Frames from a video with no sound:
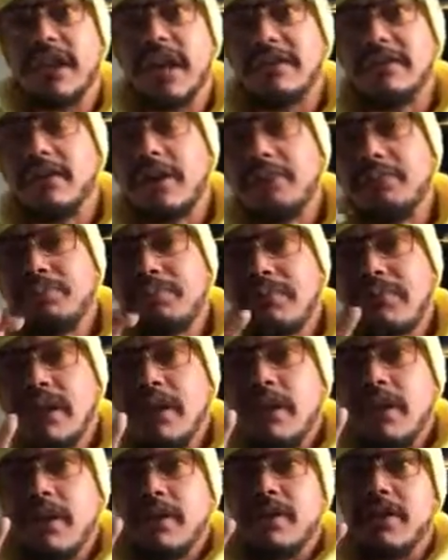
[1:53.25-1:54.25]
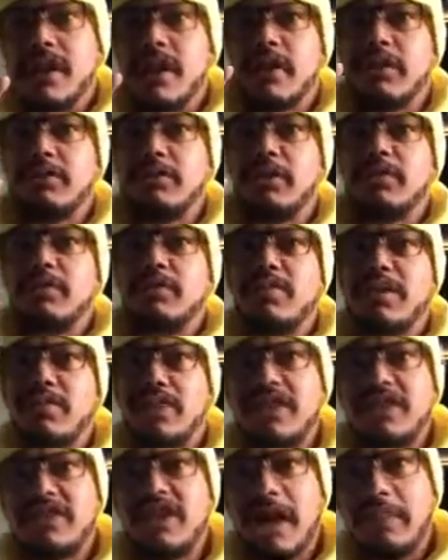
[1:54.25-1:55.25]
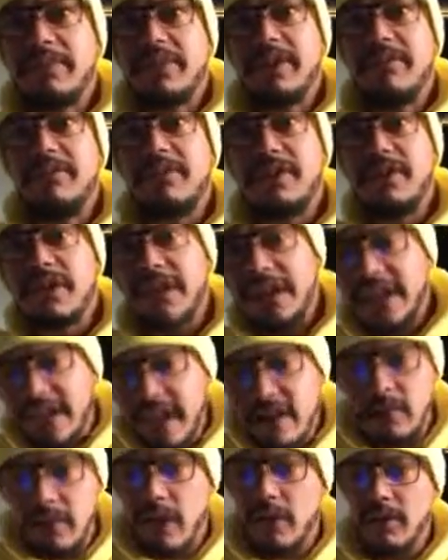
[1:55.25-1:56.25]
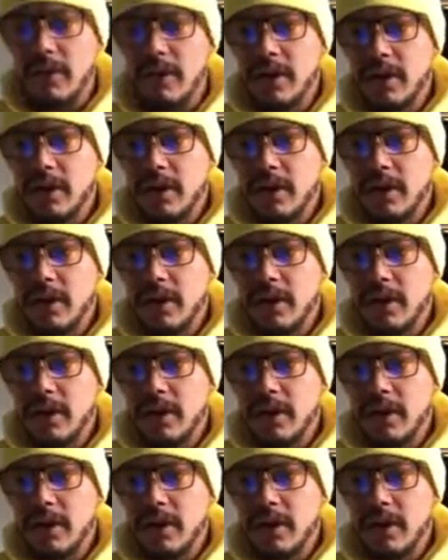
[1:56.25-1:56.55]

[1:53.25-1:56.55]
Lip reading: Okay, so they're supposed to be receptive to the hero.